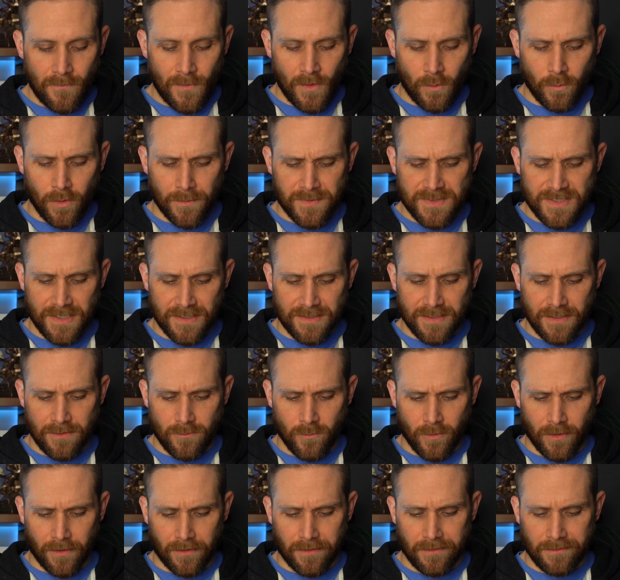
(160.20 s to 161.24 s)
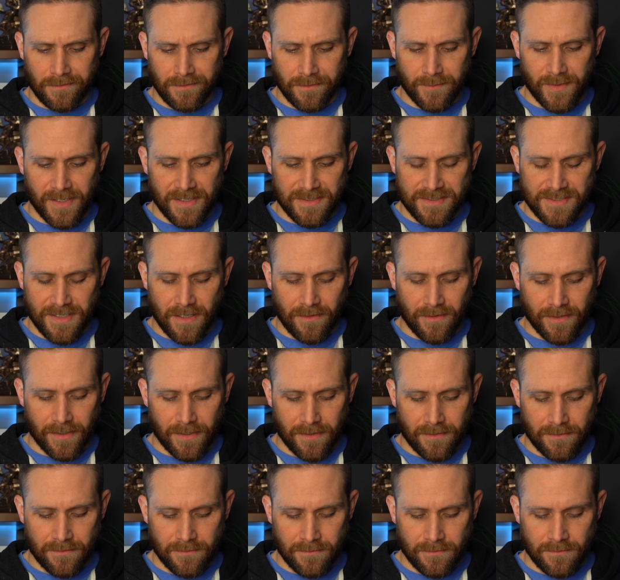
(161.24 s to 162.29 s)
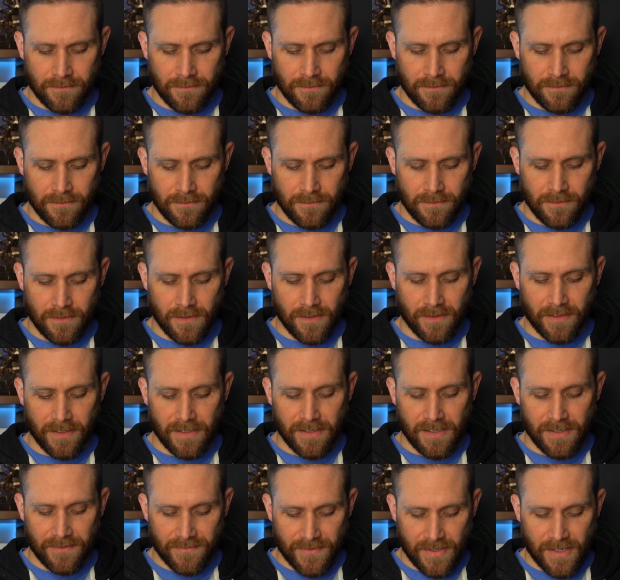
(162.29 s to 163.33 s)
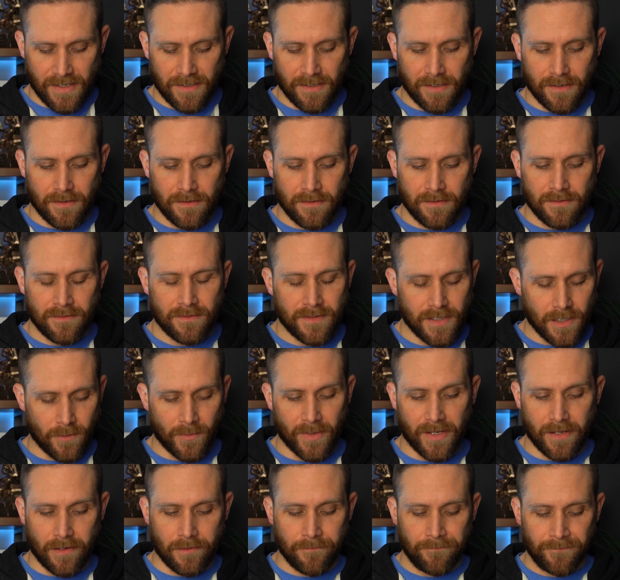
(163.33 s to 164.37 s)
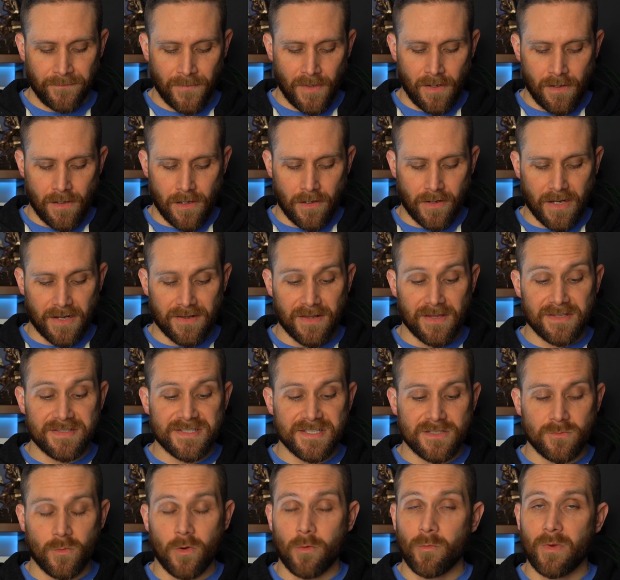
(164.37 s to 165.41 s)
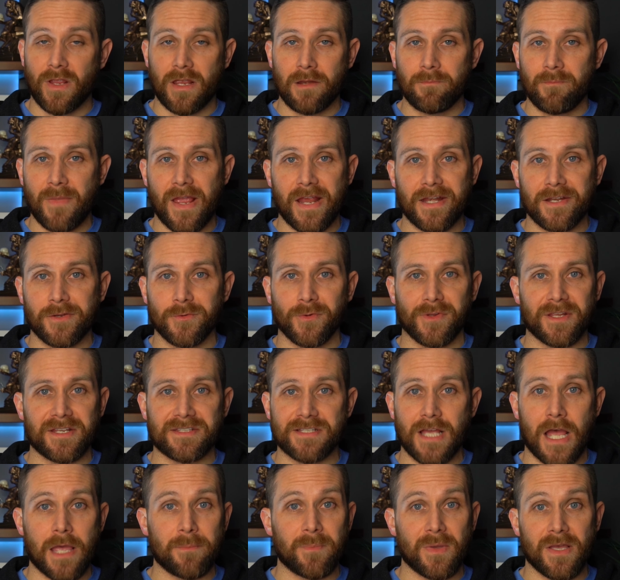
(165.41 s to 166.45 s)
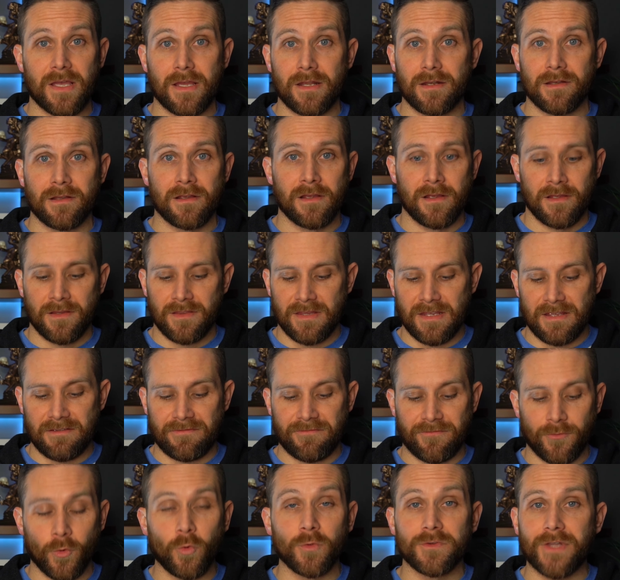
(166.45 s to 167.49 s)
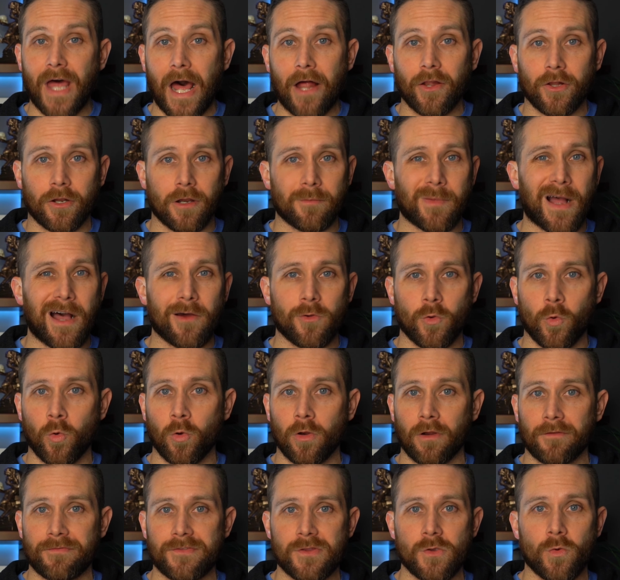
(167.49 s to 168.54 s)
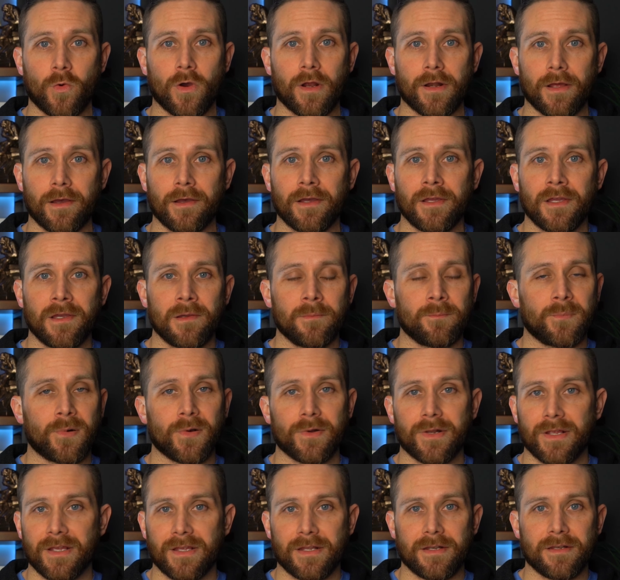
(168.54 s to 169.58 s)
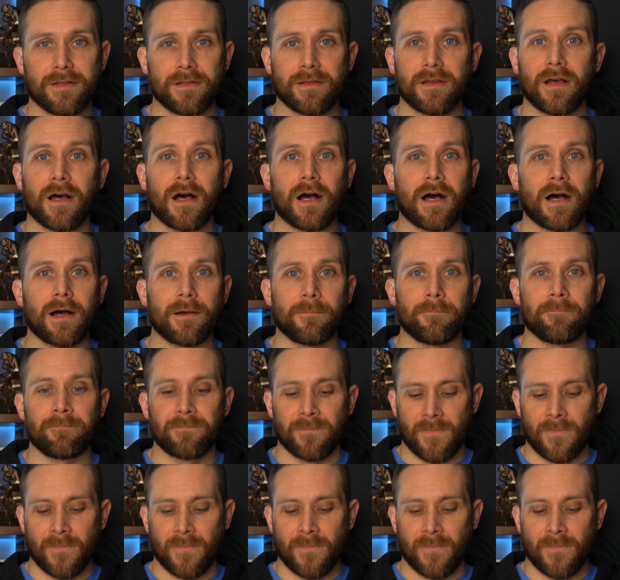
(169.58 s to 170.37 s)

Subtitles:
Whoops, it didn't work. Let me hit sell again. Okay, hit that again. There we go. Okay, now this is where we can manually type in the full dollar amount, or if you want to put in a